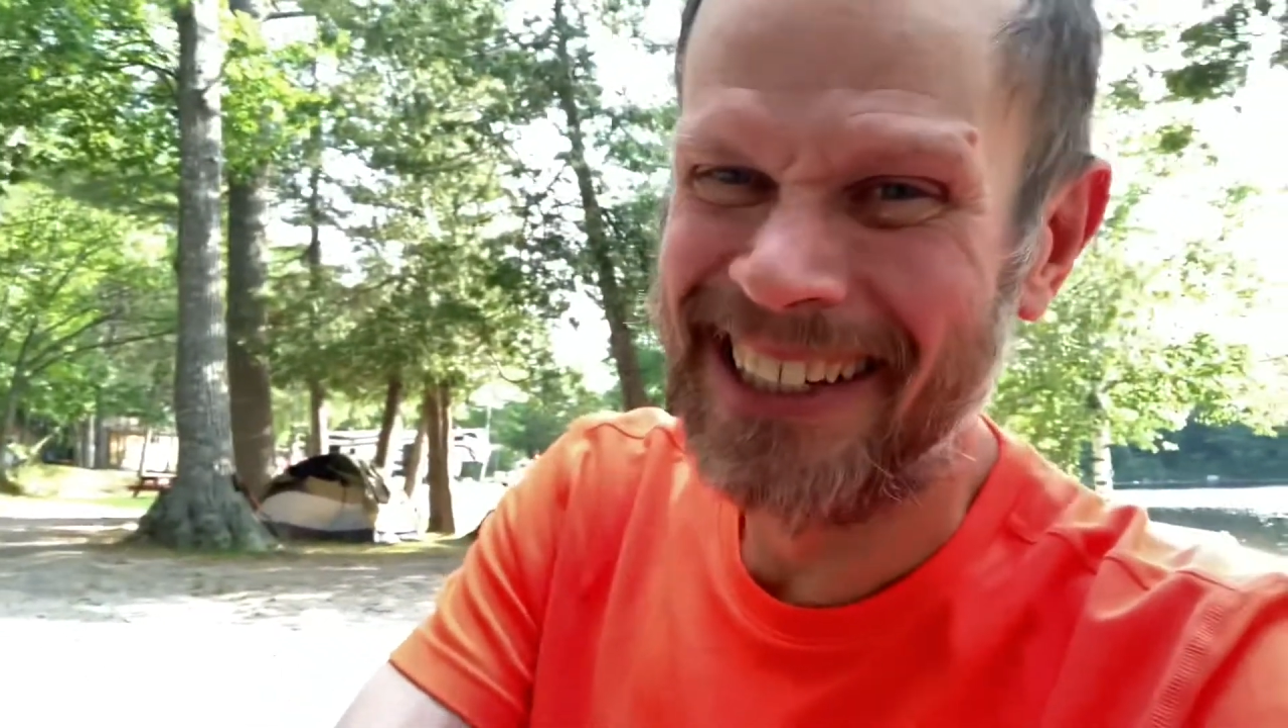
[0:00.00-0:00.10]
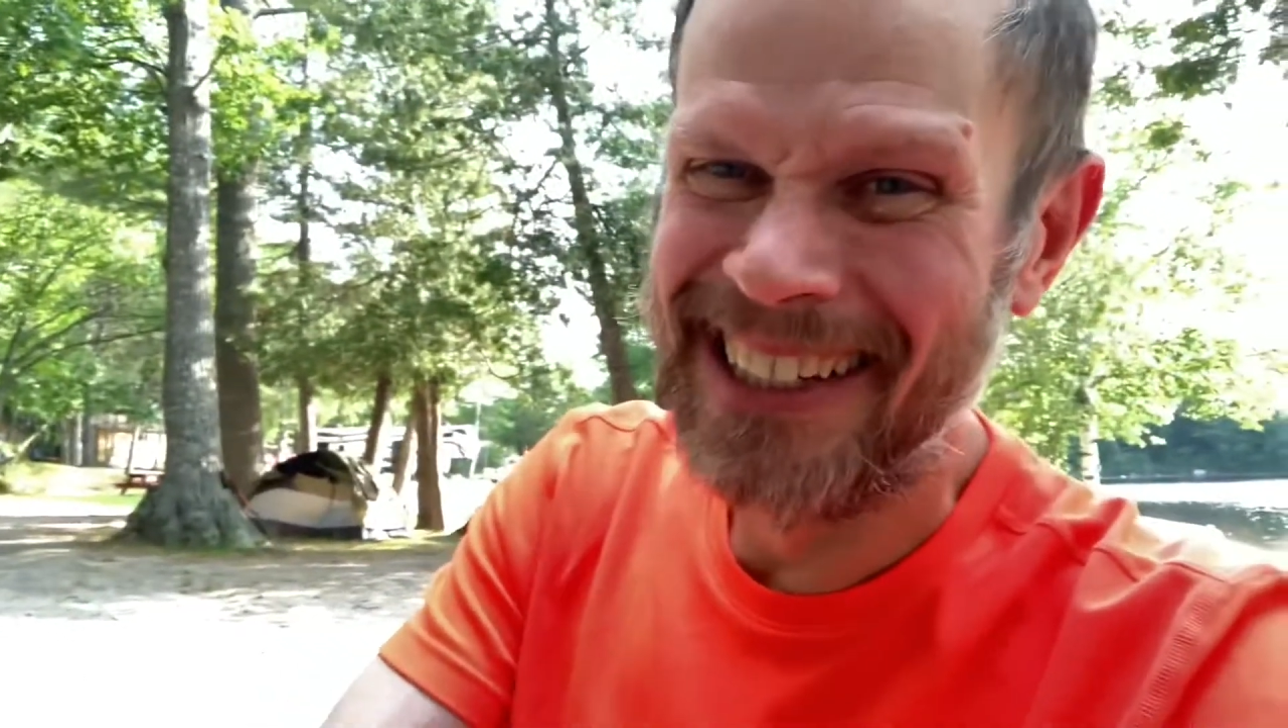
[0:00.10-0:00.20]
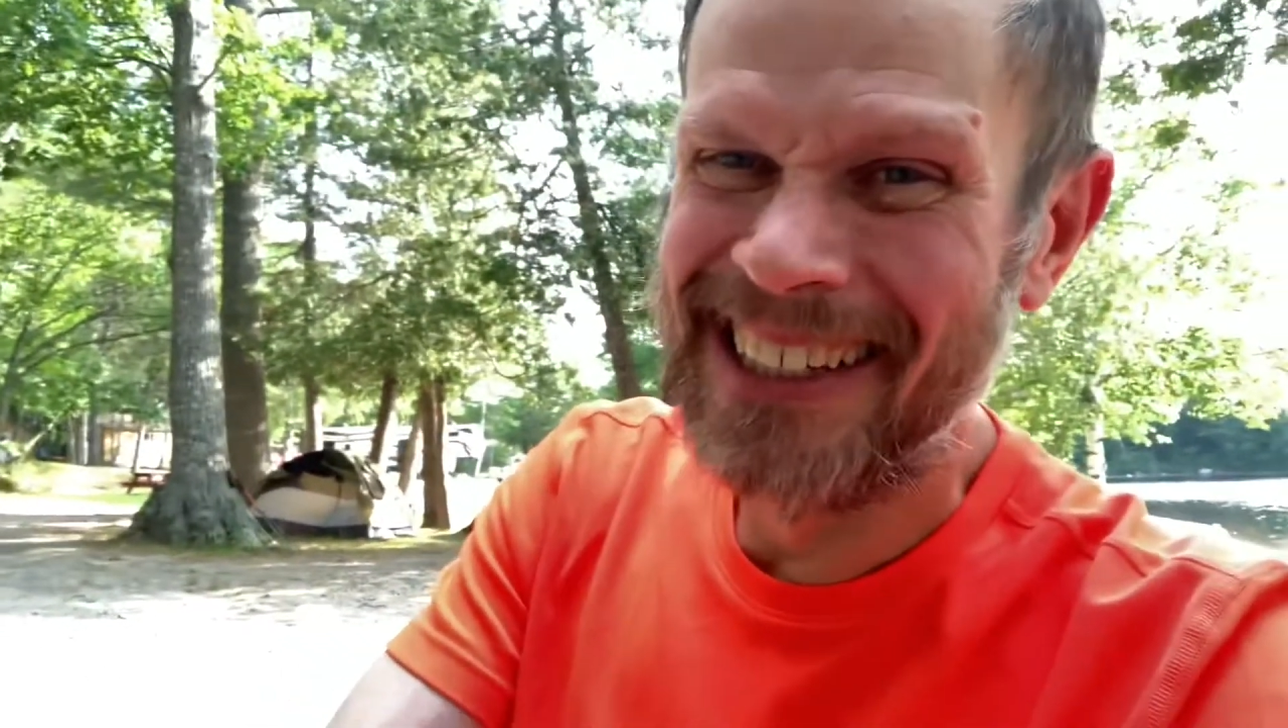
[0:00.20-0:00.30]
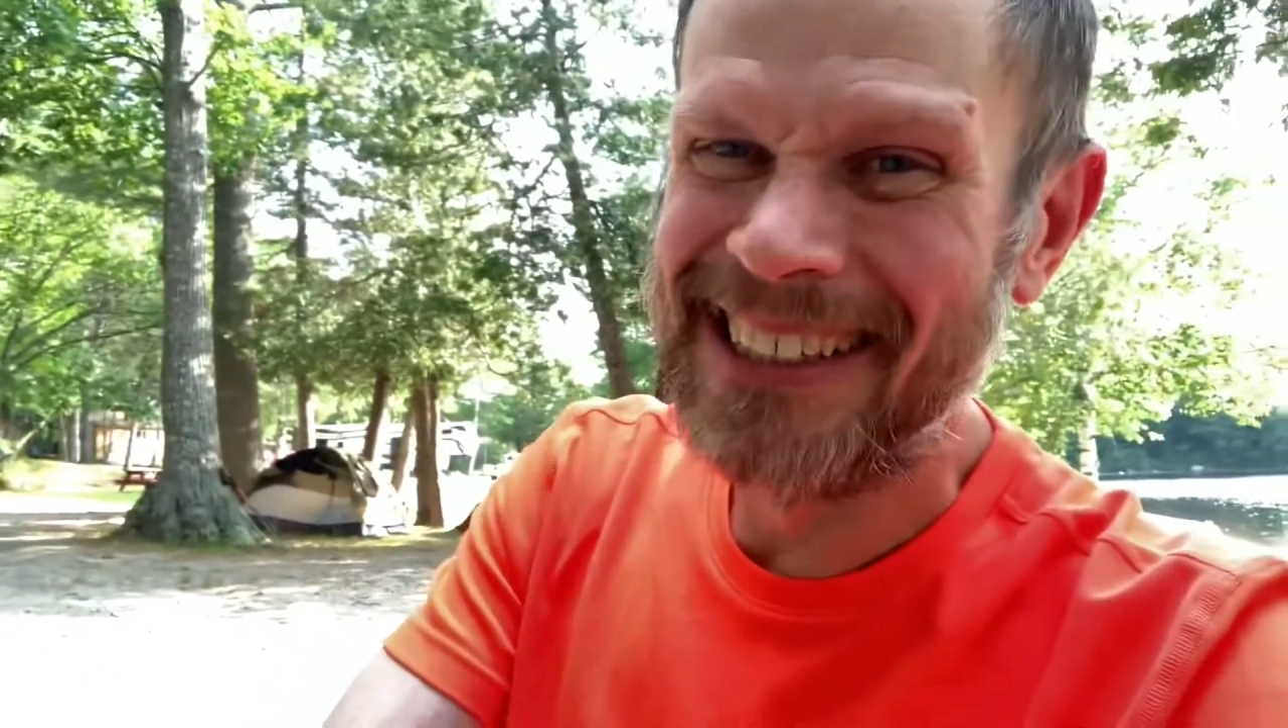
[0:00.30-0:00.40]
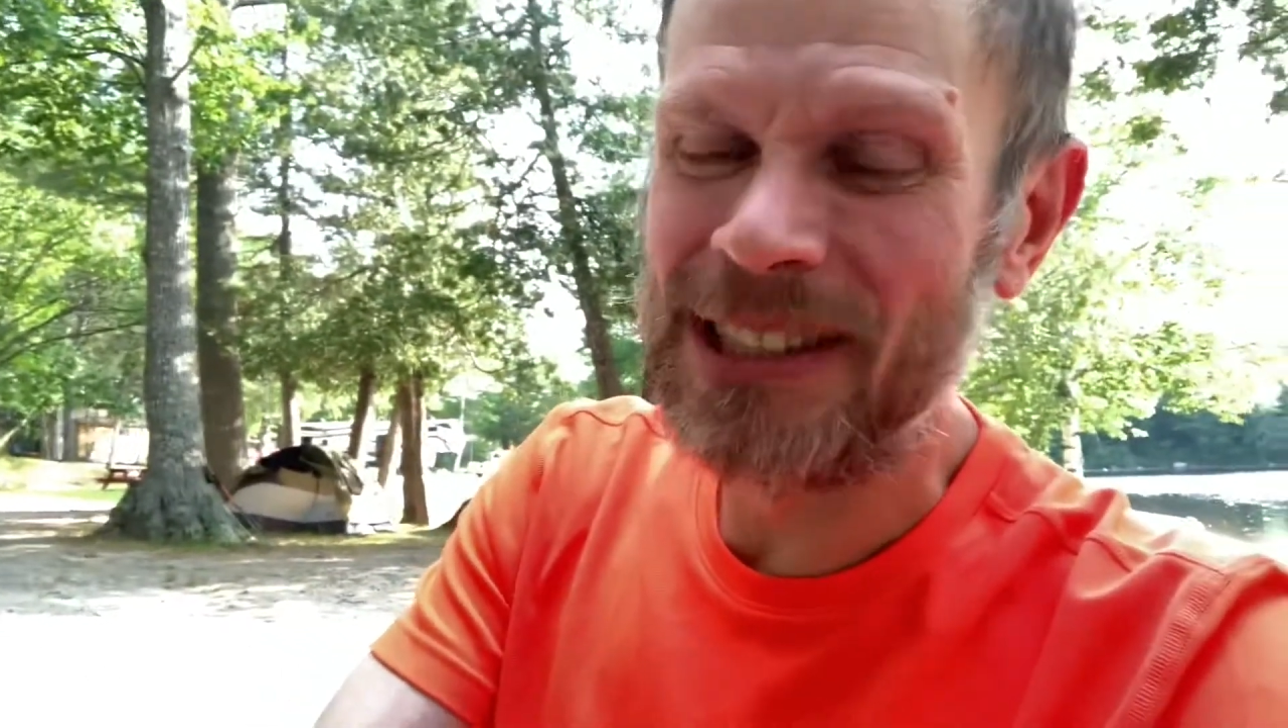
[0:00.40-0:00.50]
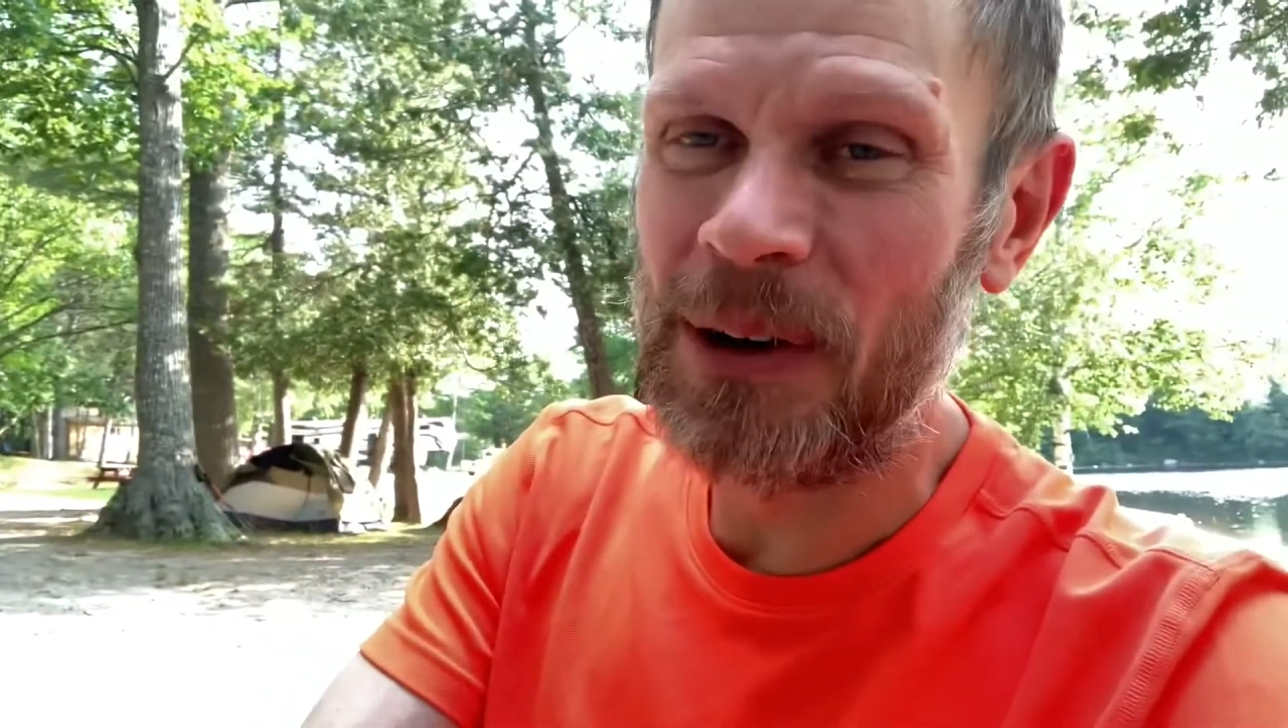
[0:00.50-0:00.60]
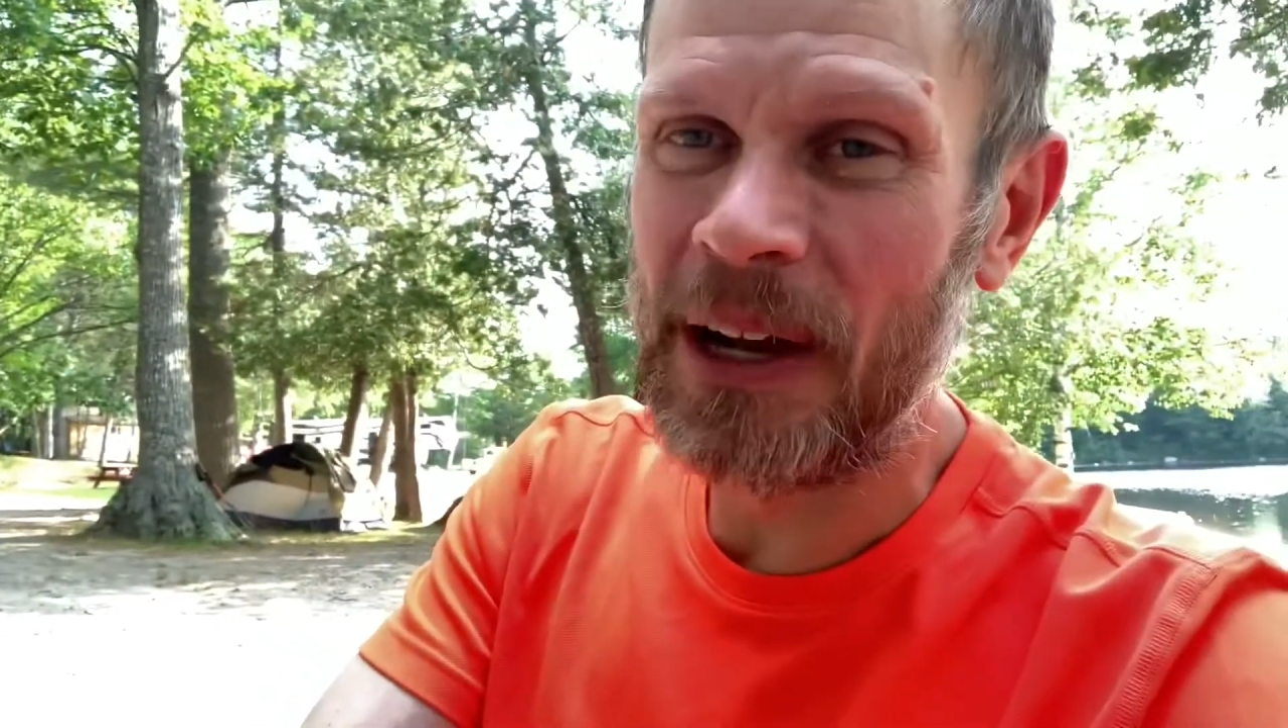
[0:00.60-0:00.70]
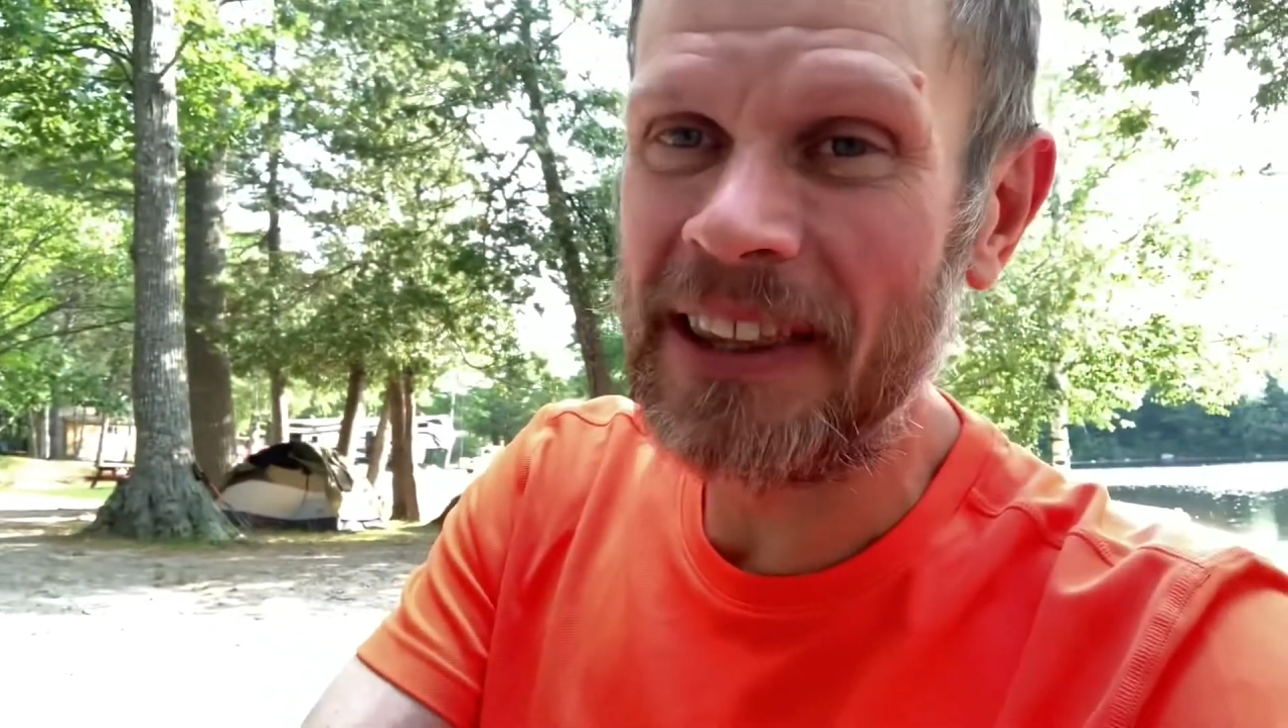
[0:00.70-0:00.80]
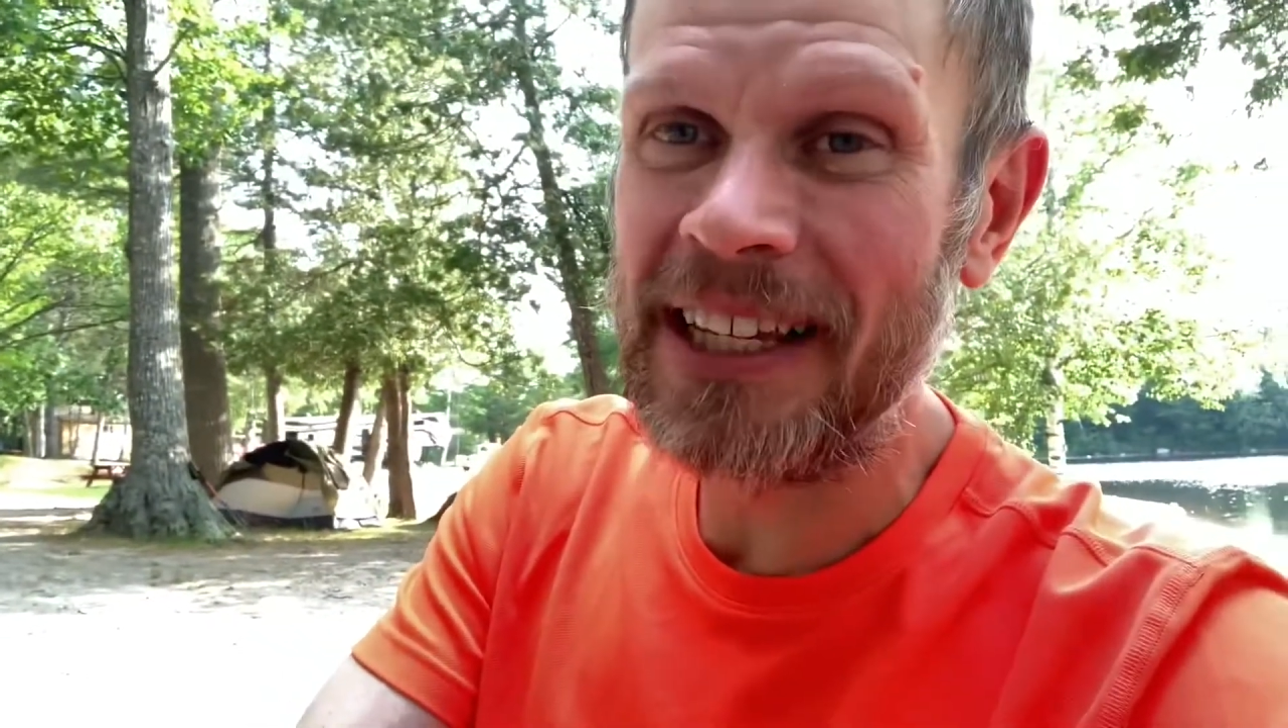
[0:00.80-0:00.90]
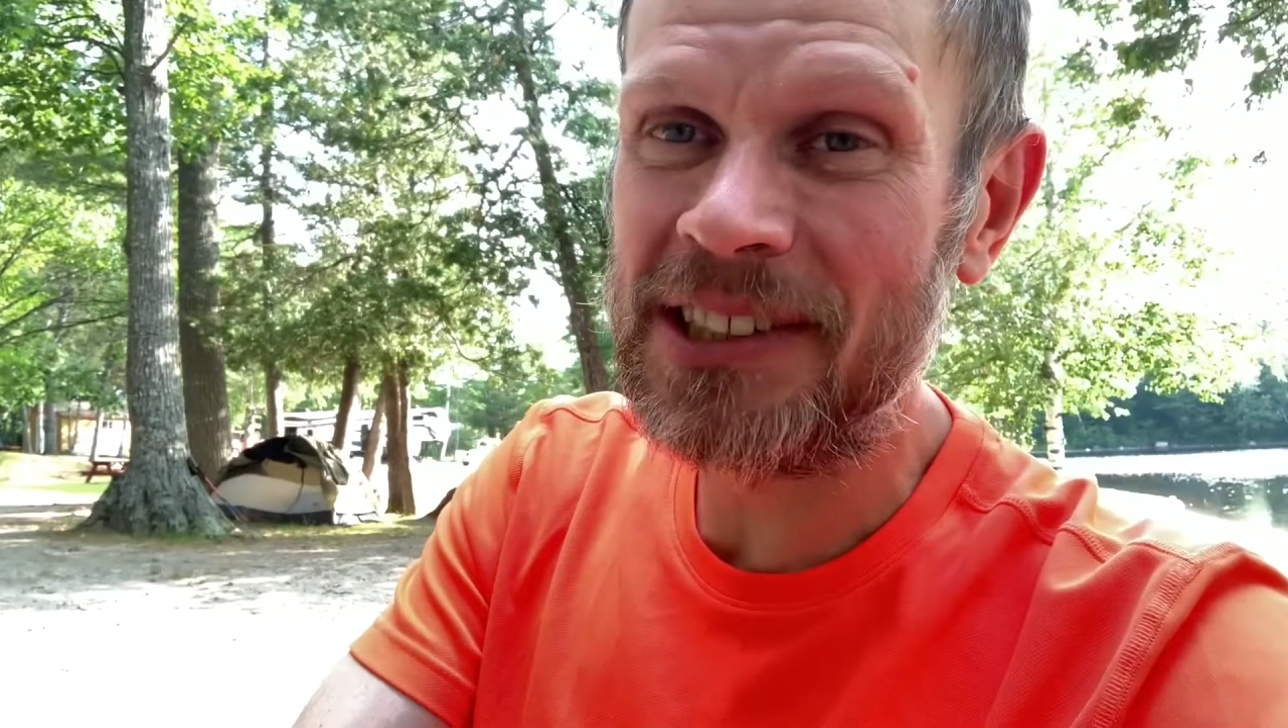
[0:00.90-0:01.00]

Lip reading: So I think it's